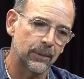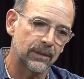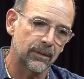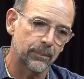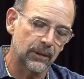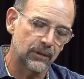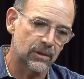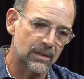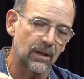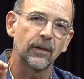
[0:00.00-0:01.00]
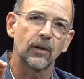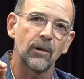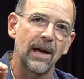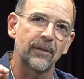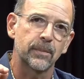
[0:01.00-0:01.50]
able to build yourself a
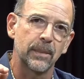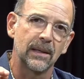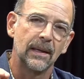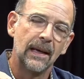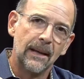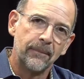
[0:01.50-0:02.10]
craftsman.